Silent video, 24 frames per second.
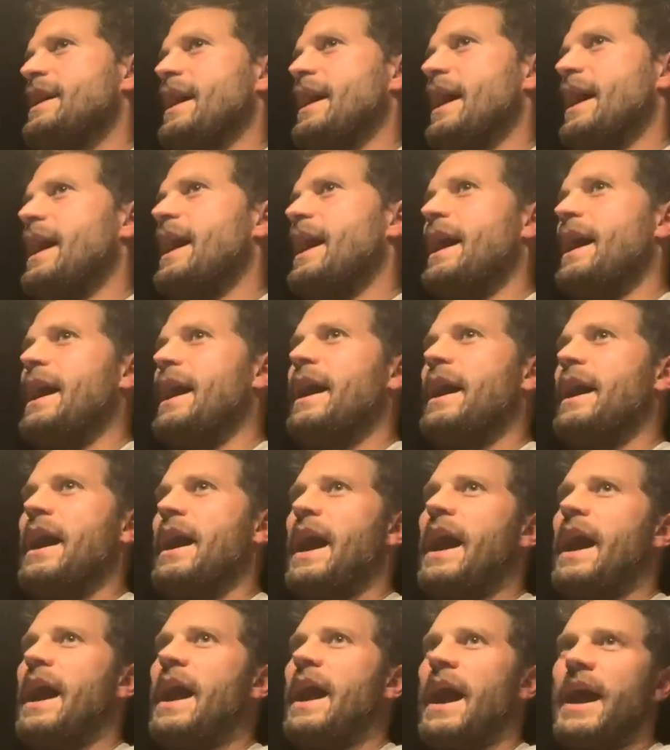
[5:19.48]
Uh,
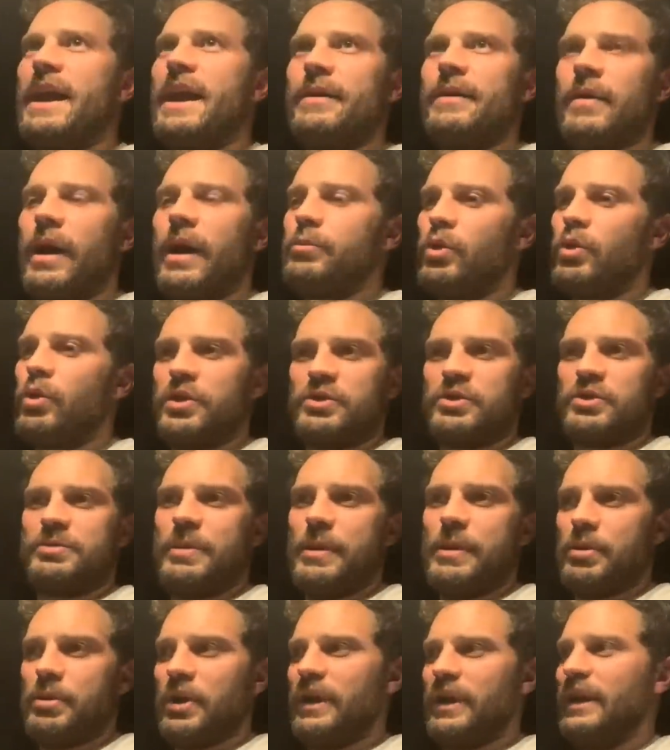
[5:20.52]
I, I I'm one of those
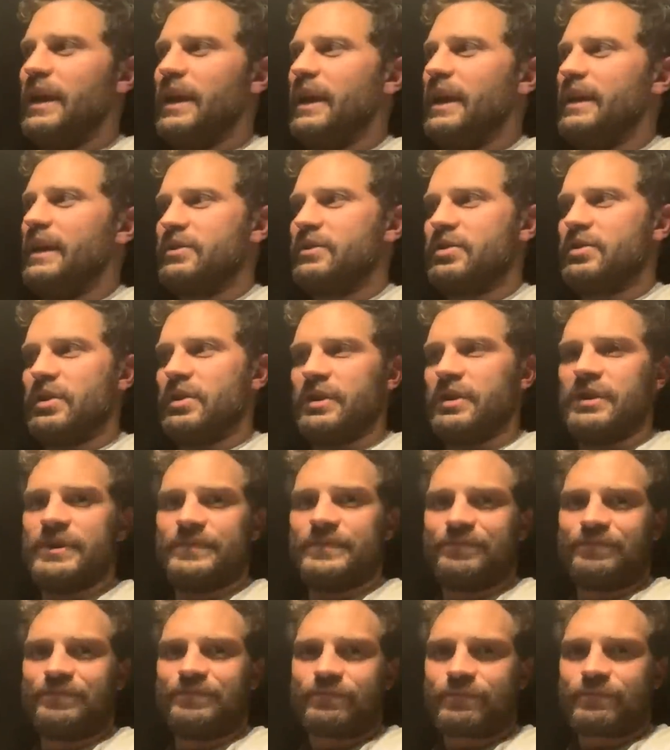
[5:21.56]
people I need to.
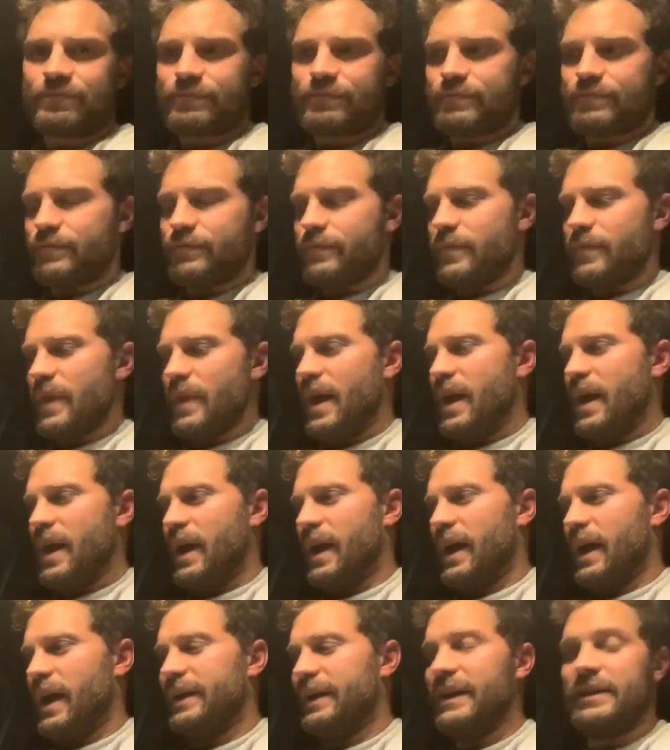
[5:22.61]

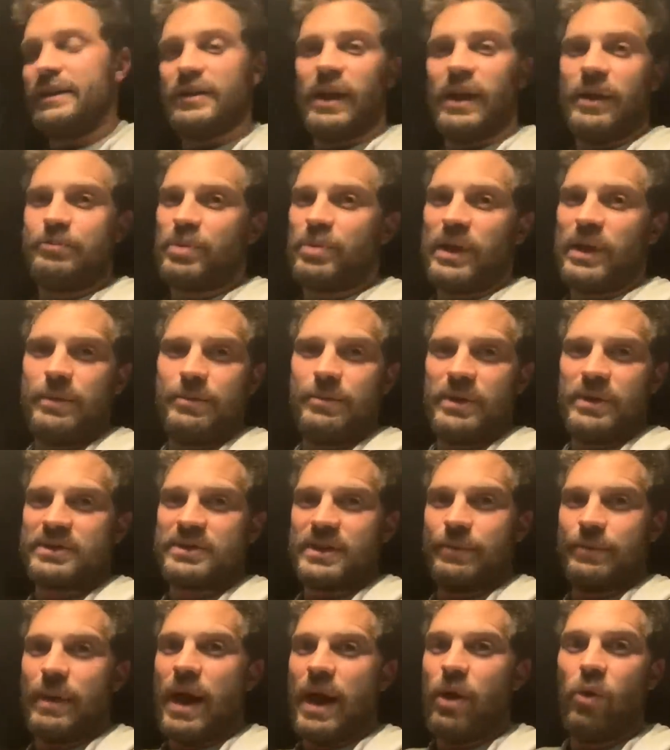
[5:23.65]
I need to. I pretty much
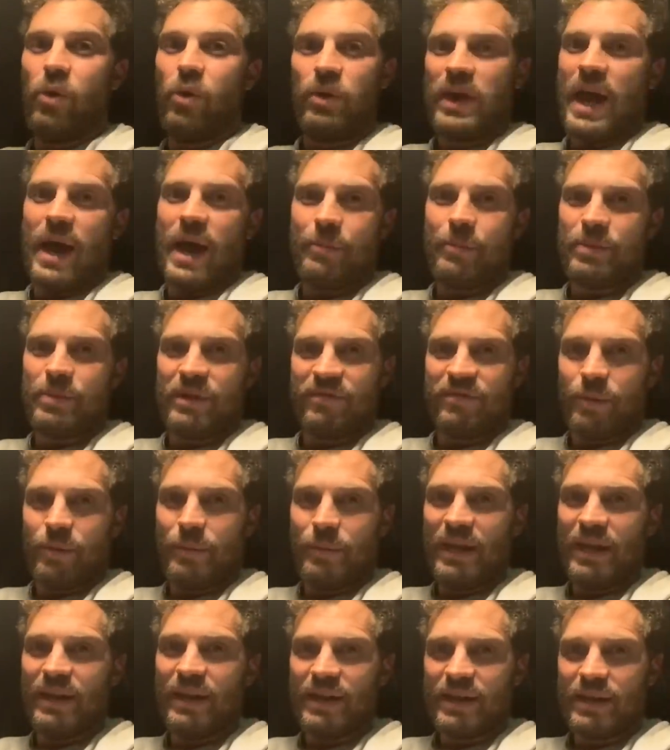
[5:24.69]
I'm ha- only happy if I'm
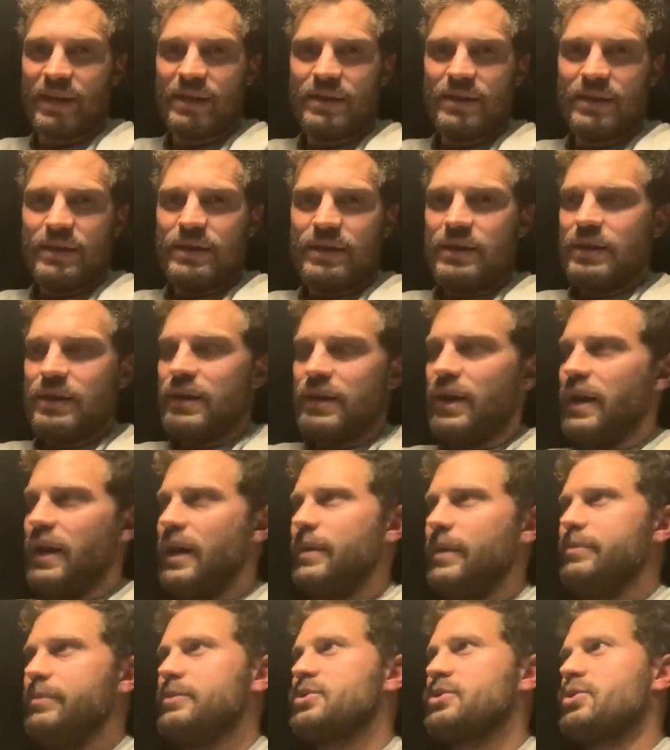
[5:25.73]
eating.
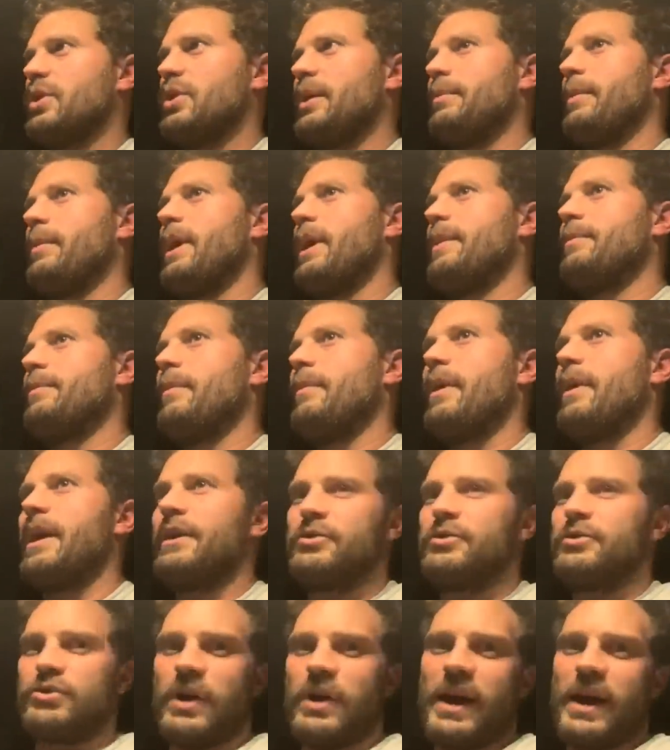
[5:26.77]
Um, so I'm I'm I
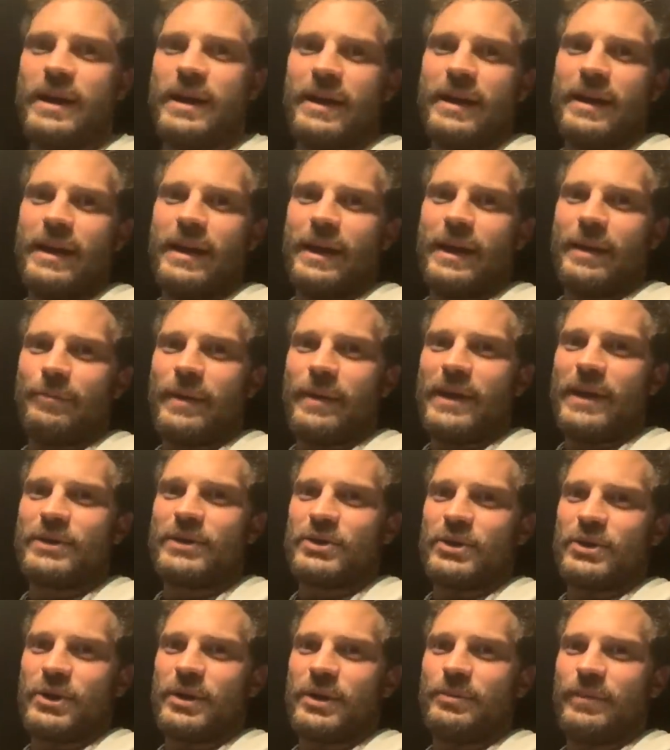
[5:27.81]
try to like make
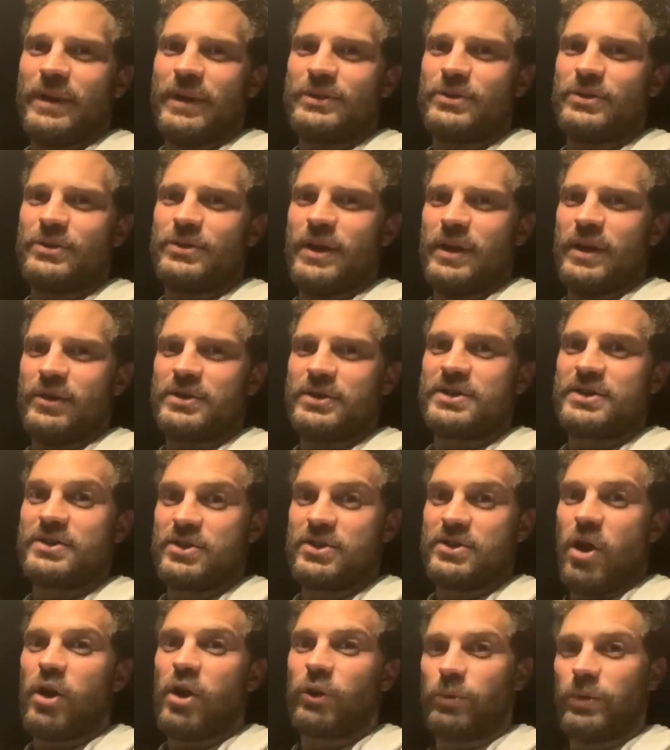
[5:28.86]
sure my trailer's
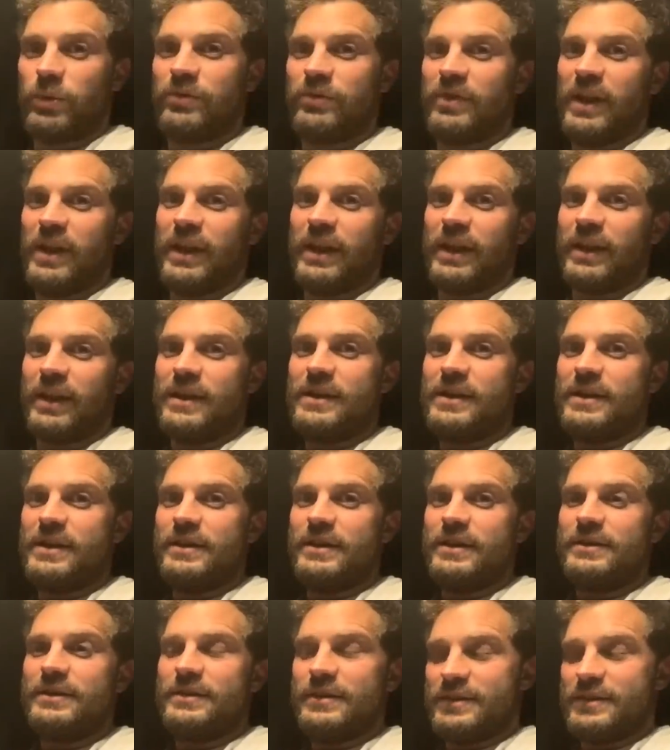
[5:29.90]
stocked with like
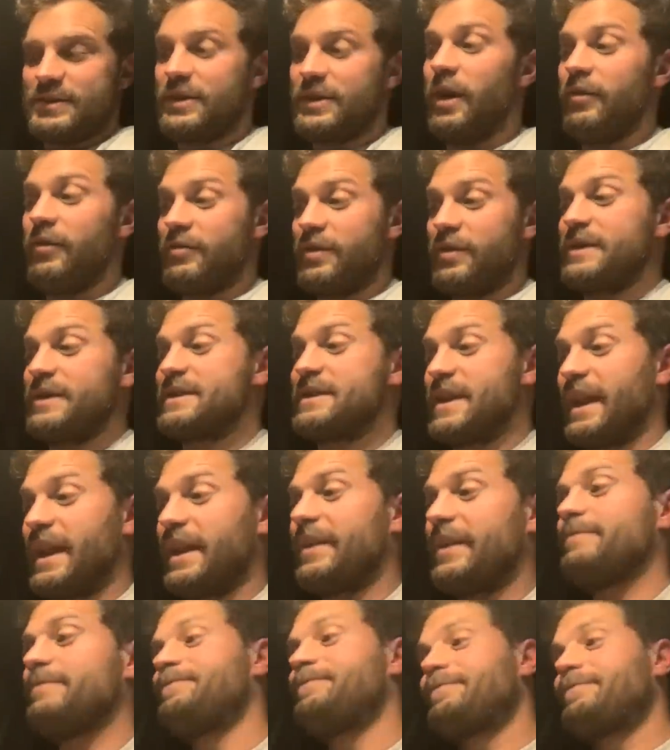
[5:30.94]
stuff that's like